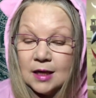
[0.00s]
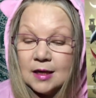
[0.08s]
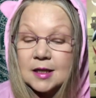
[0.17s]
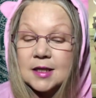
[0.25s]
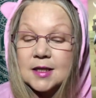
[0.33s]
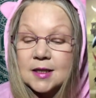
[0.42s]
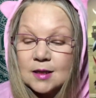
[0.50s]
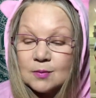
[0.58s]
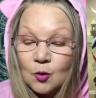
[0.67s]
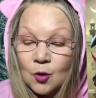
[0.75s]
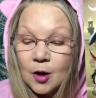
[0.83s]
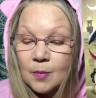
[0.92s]
This is
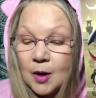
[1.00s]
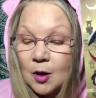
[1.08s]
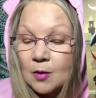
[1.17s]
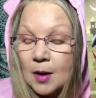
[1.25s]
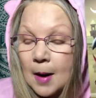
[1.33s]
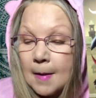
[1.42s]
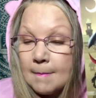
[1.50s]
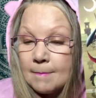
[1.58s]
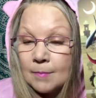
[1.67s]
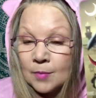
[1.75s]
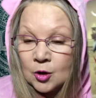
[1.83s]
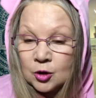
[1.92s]
more about
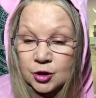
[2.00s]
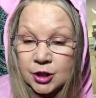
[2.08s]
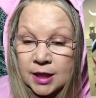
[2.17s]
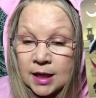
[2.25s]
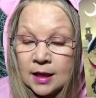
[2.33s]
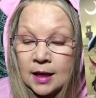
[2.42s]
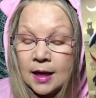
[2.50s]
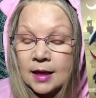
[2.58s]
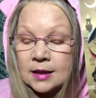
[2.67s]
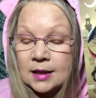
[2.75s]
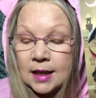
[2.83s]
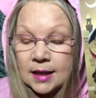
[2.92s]
merging
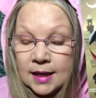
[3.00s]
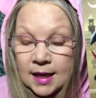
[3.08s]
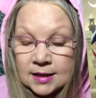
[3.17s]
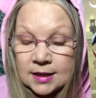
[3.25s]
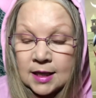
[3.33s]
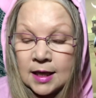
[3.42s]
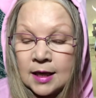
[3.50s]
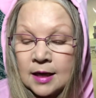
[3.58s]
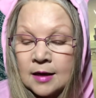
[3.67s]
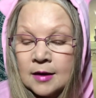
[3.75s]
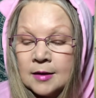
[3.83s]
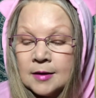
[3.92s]
and connecting,